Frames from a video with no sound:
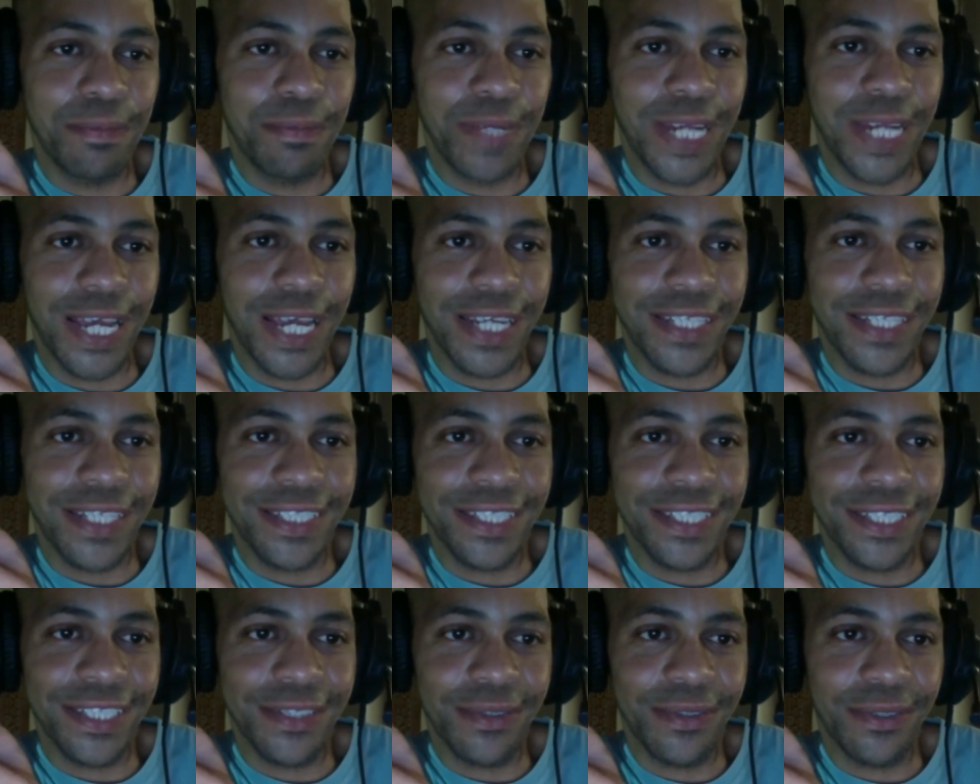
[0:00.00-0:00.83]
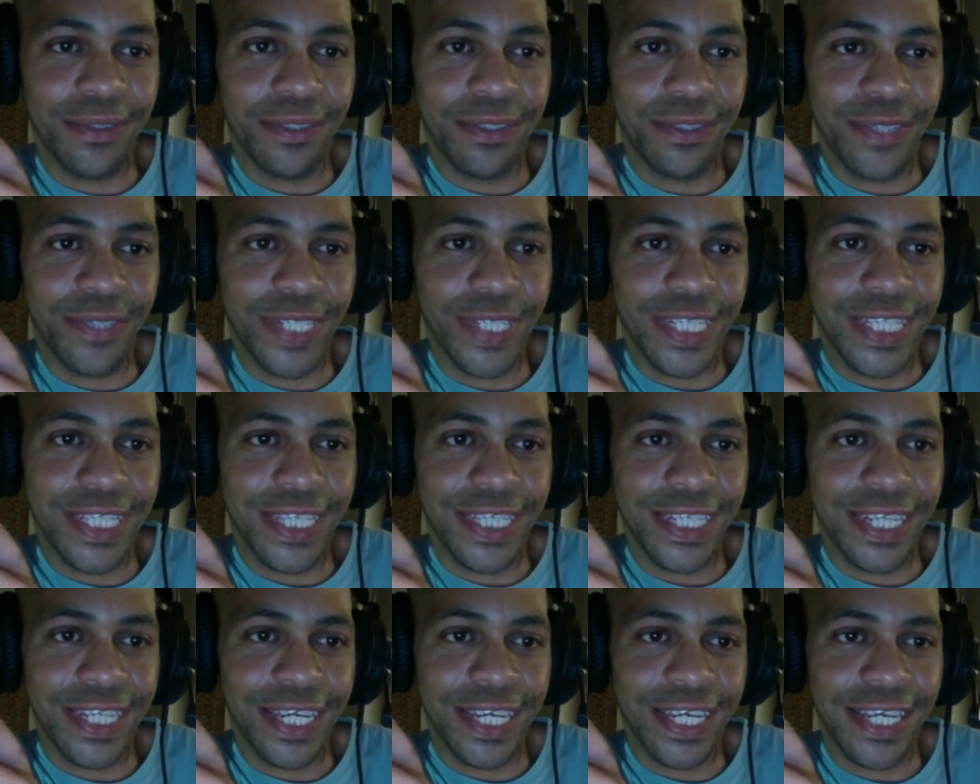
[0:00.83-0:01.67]
lunge in or do
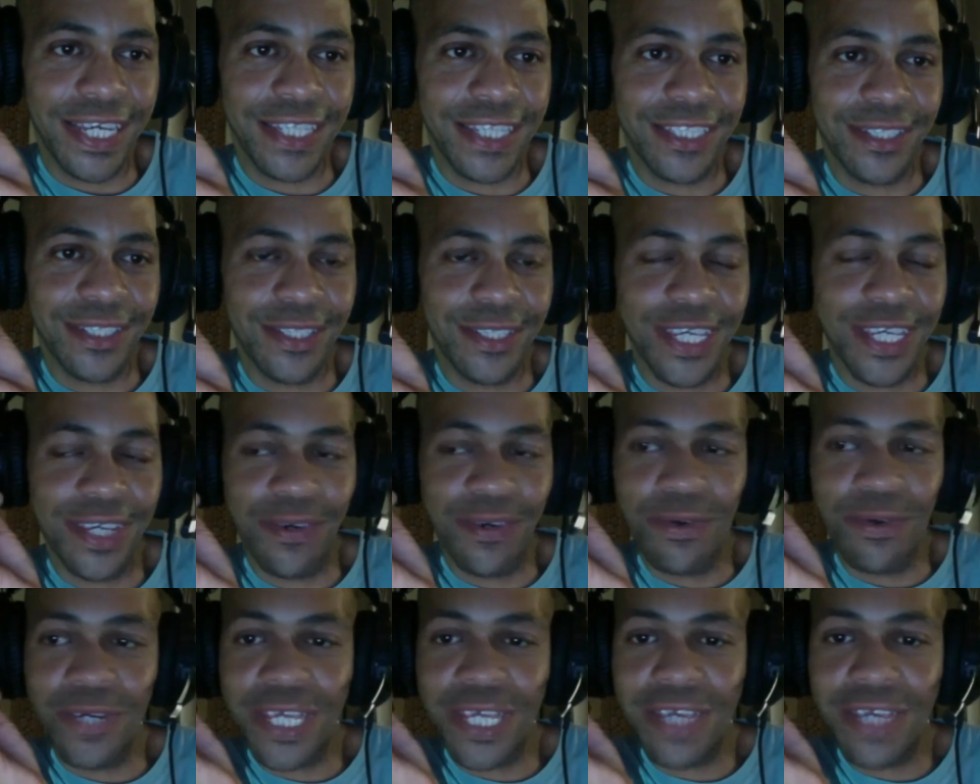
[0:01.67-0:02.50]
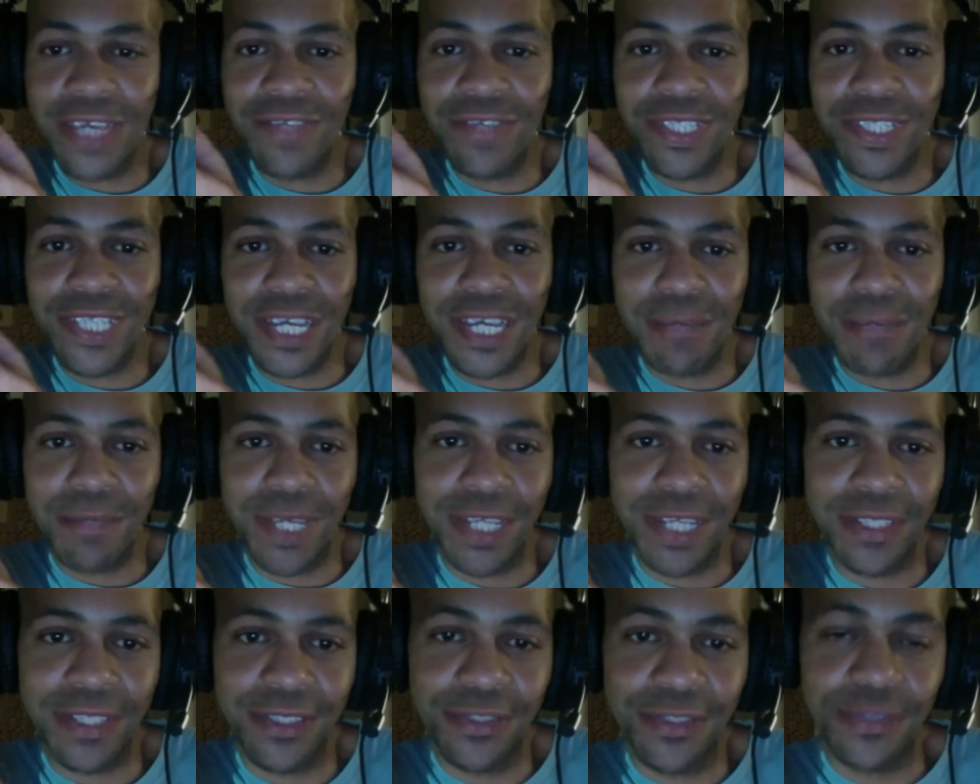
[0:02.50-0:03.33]
anything like that. So every time he
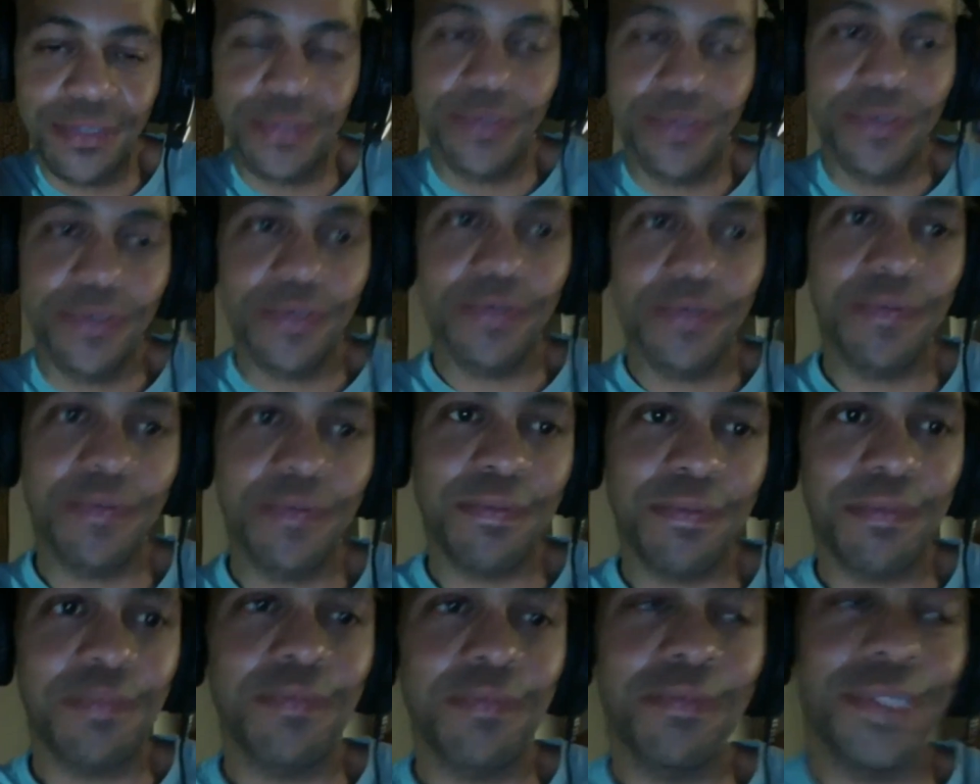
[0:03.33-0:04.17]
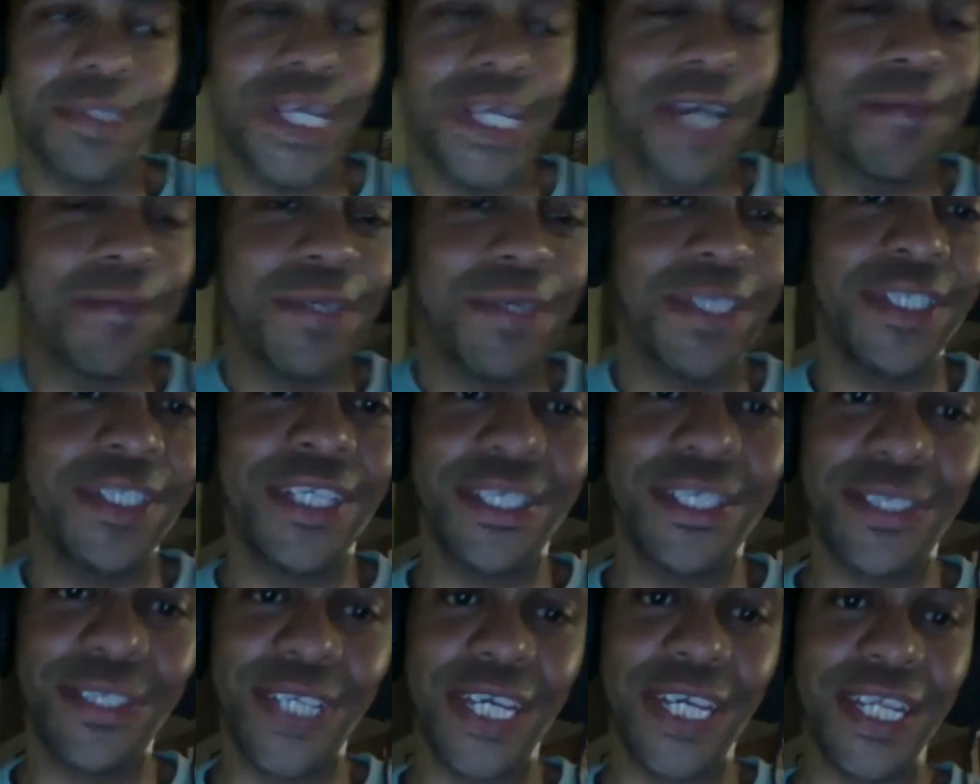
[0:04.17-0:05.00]
had to do damage, he
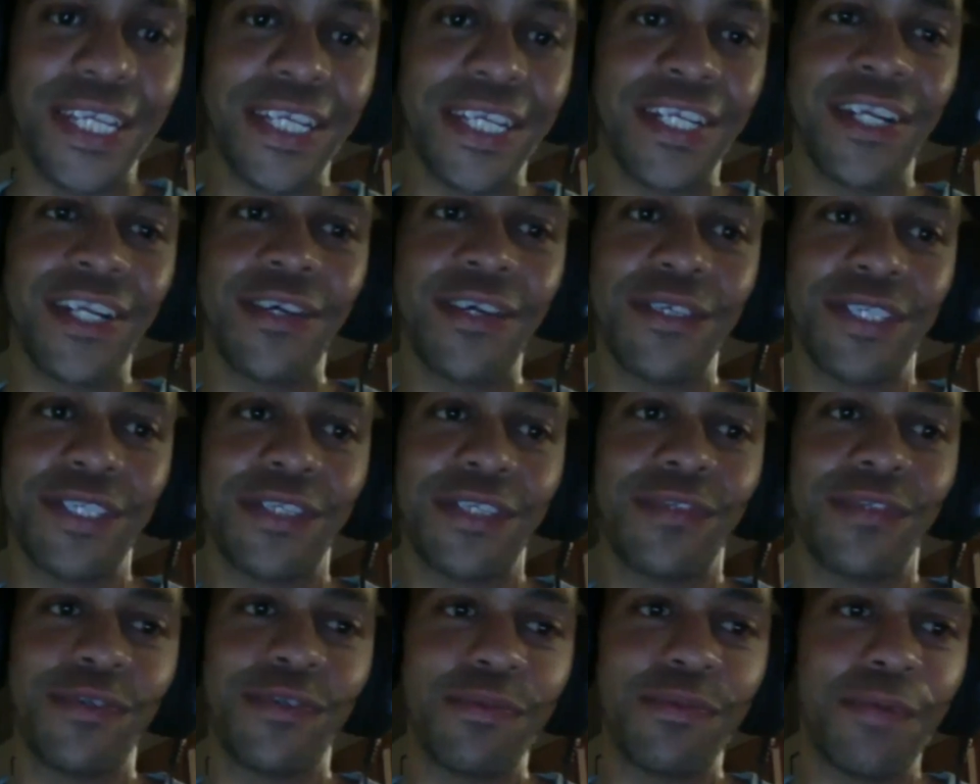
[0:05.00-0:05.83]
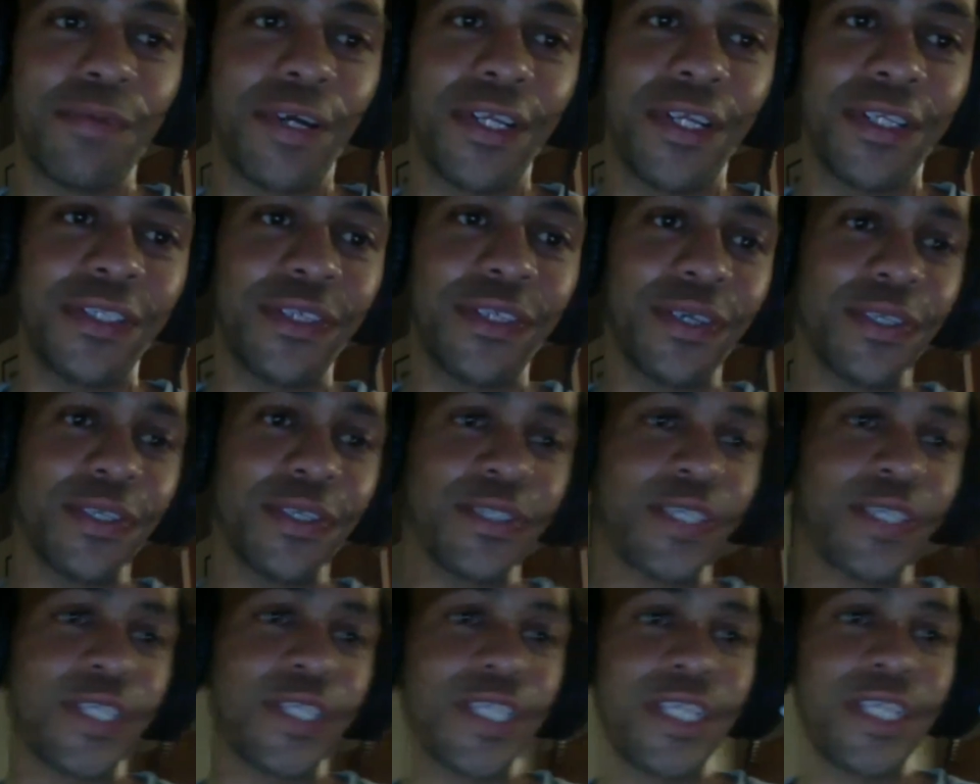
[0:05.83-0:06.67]
had to get in close and do body
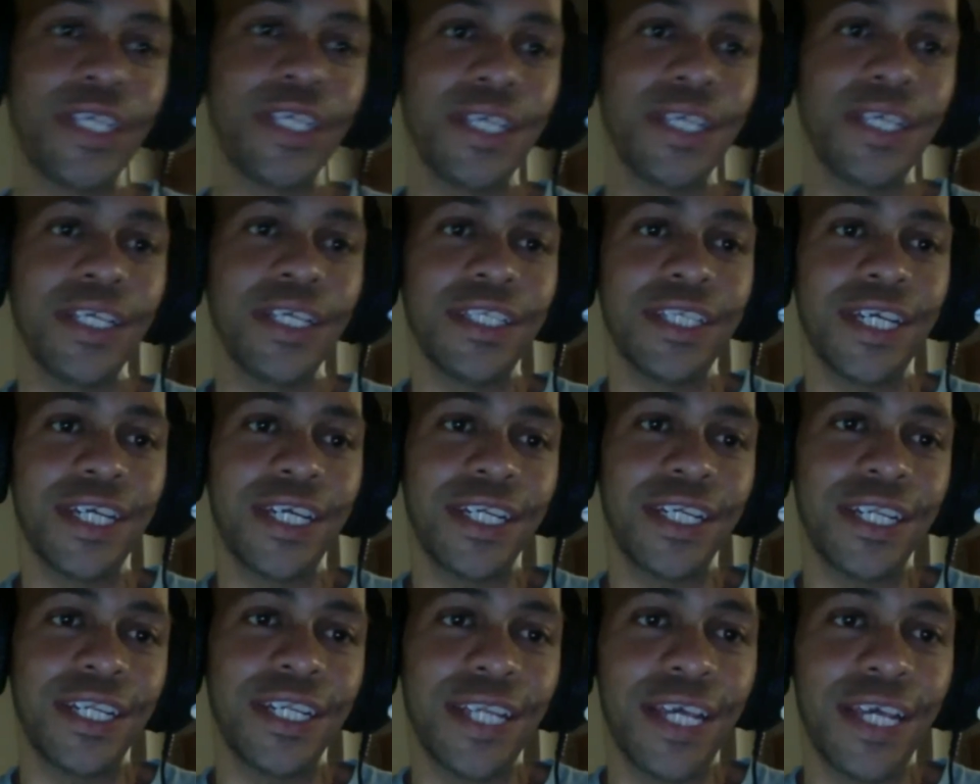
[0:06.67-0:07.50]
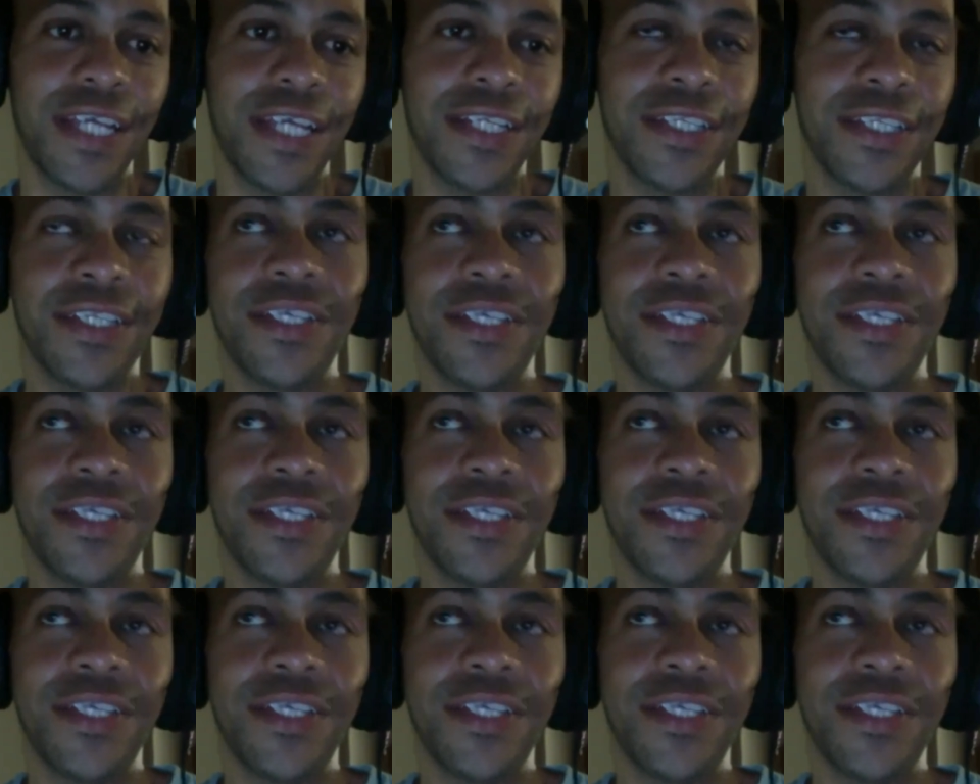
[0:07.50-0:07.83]
shots and try and land,